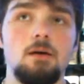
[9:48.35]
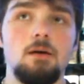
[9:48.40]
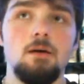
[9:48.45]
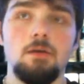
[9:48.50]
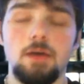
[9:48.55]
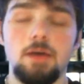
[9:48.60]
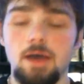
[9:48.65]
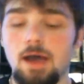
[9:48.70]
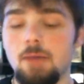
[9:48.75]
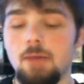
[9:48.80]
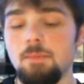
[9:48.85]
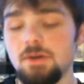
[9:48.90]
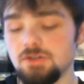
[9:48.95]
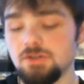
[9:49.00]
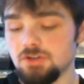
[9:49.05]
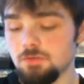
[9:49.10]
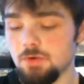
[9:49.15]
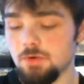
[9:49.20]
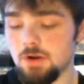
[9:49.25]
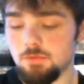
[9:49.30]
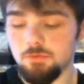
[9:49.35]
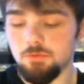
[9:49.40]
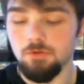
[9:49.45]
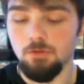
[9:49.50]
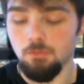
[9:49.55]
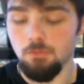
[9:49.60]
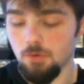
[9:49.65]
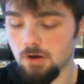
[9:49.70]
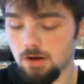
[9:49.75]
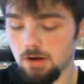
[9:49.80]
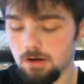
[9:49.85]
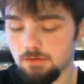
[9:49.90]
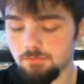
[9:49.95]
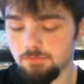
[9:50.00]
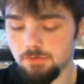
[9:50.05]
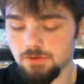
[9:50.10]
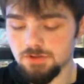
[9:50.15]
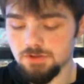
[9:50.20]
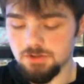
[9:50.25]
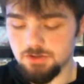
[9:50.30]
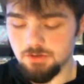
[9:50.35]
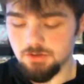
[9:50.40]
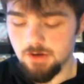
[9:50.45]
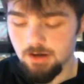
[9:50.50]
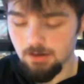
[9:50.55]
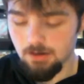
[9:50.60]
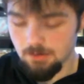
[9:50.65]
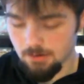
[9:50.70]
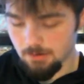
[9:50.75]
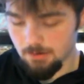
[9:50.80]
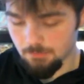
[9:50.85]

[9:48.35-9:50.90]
Okay, I'm not sure what I really want out of Fusion Strike.